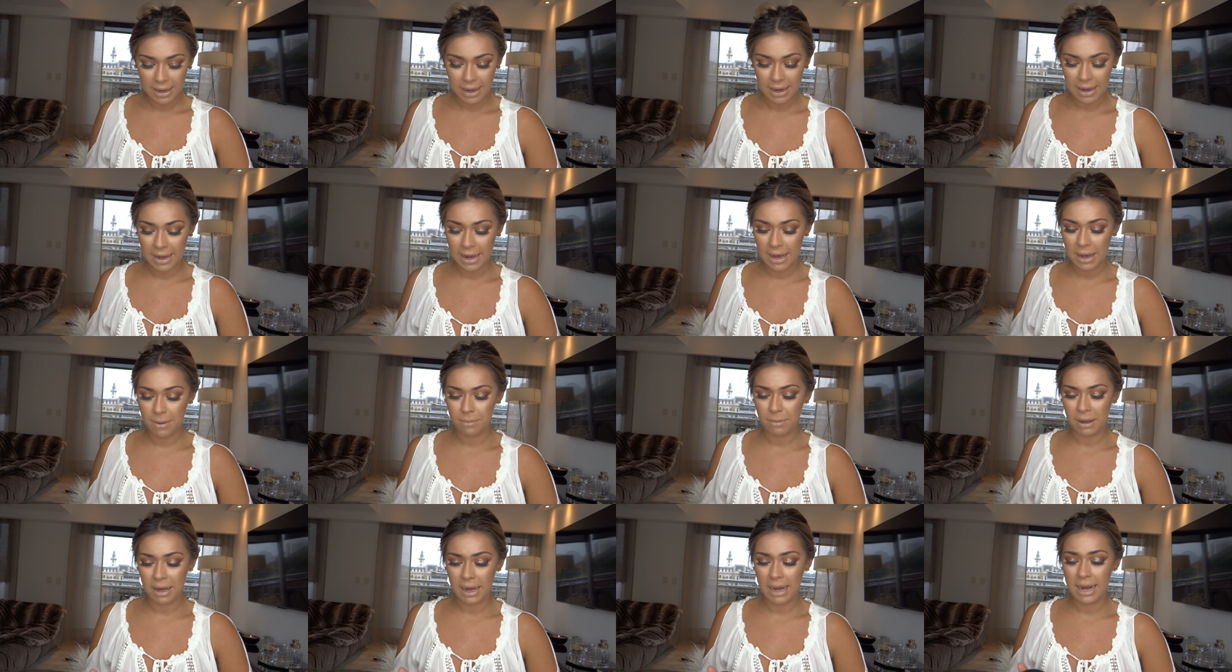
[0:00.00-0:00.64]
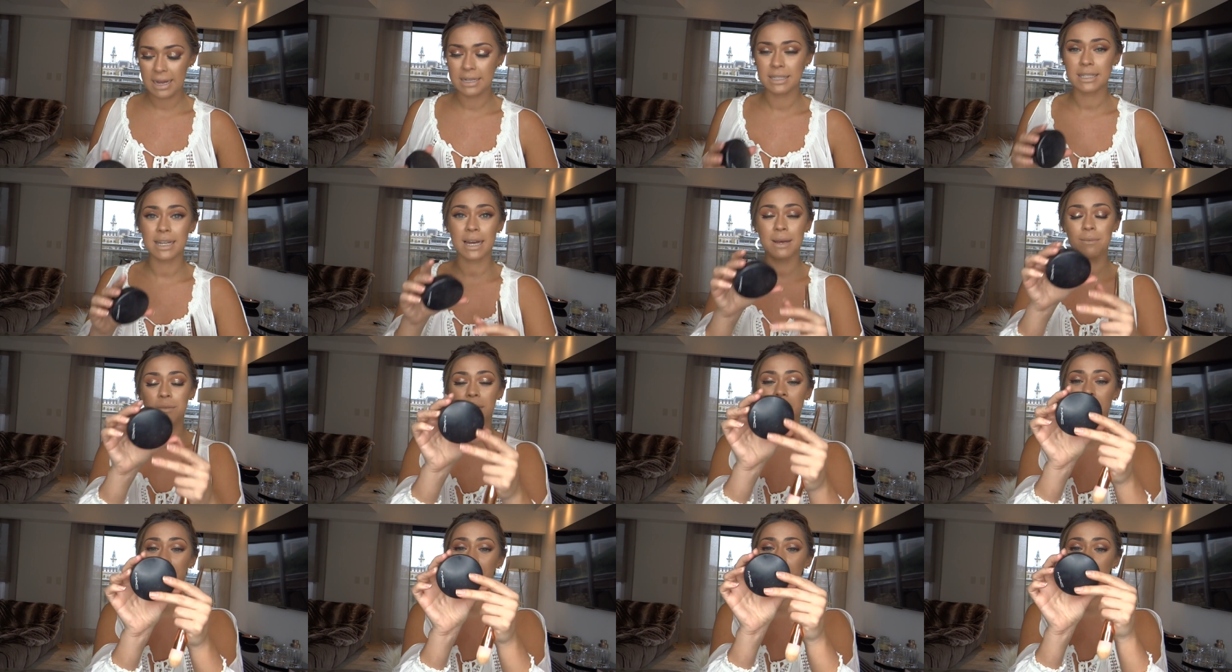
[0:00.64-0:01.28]
And
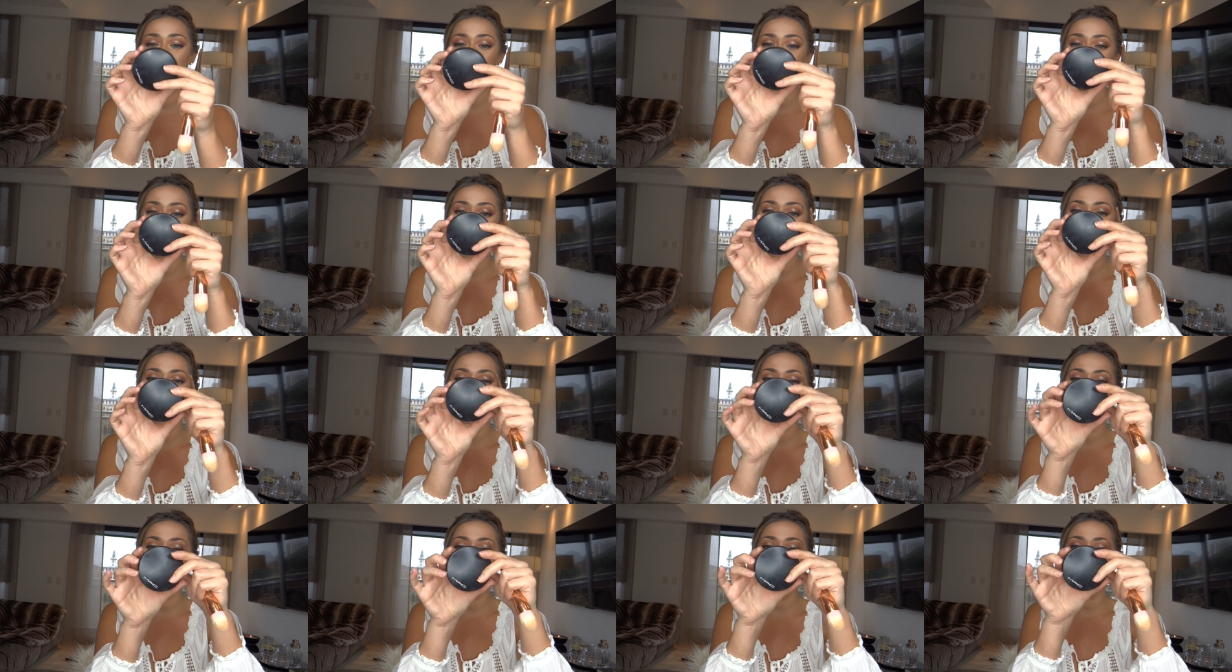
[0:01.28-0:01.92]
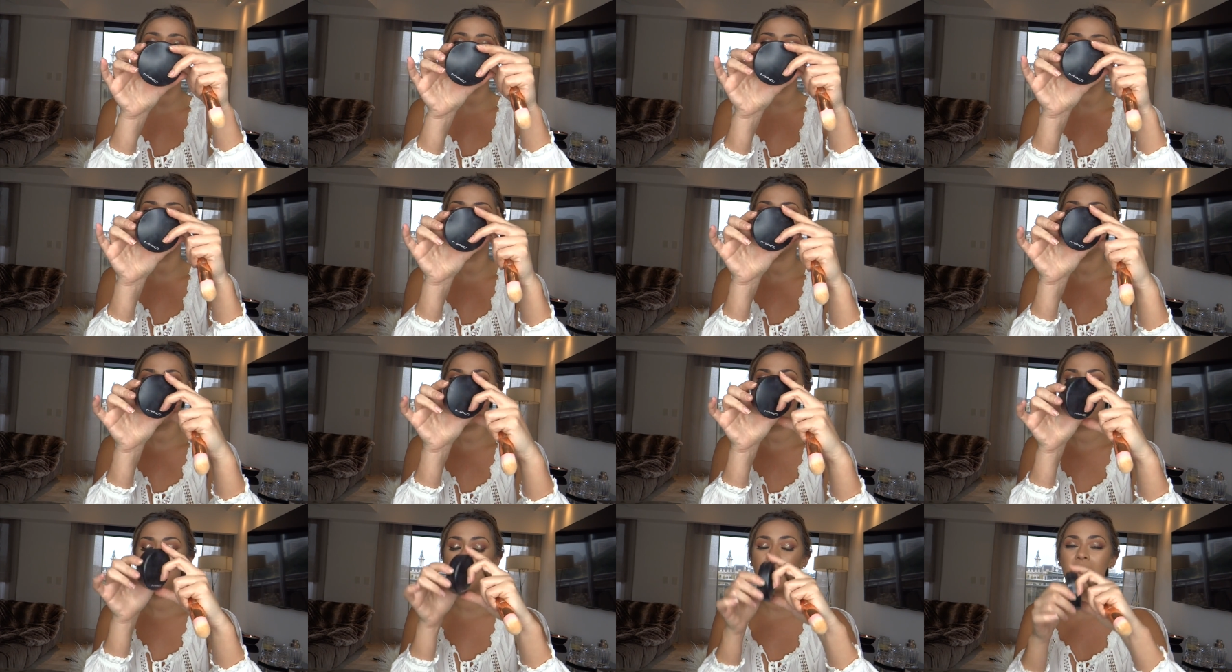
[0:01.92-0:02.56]
I'm going to use the MAC
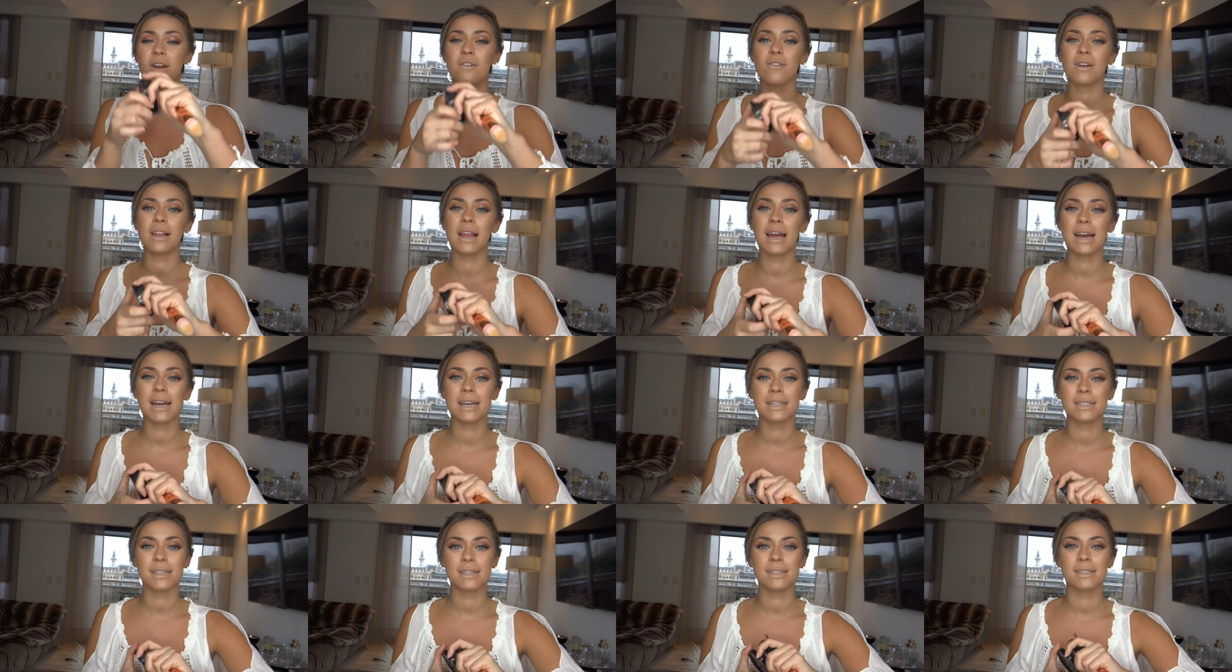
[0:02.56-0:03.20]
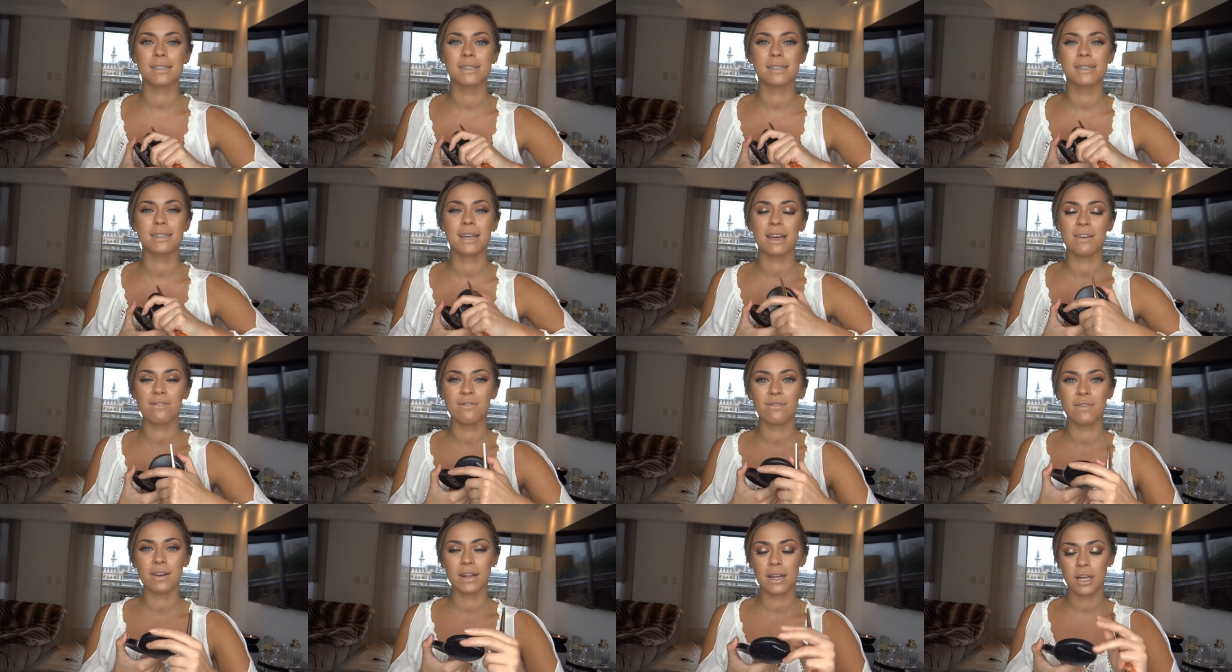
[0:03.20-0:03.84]
Mineralized
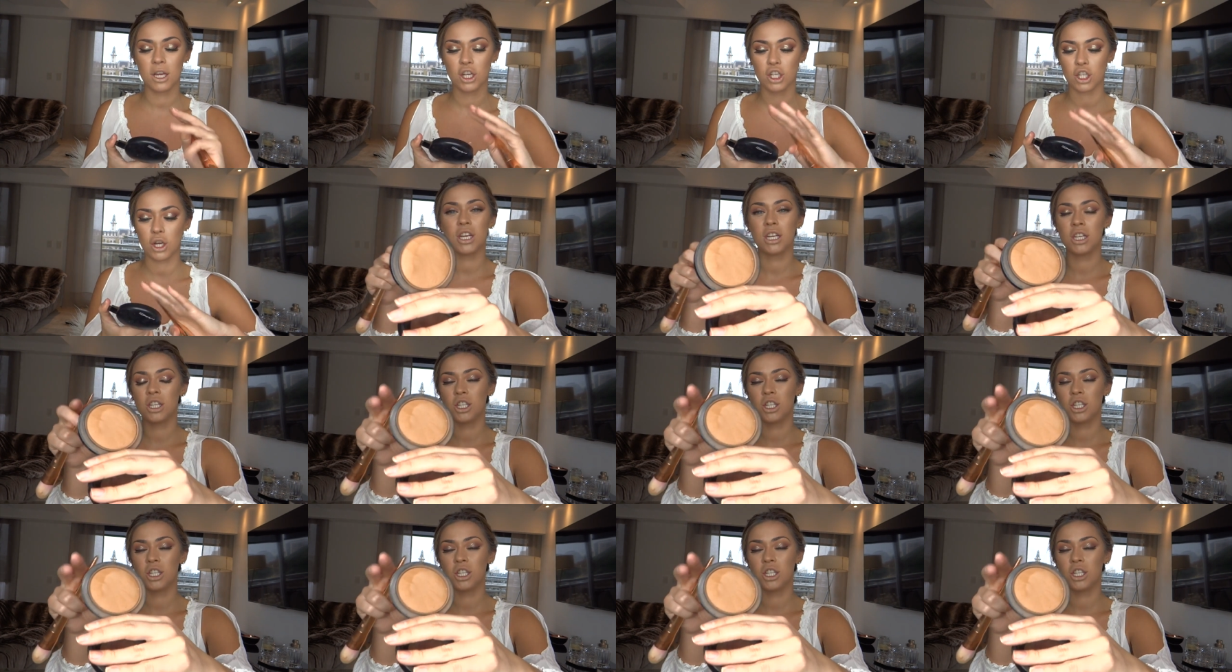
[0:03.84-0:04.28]
Skin Finish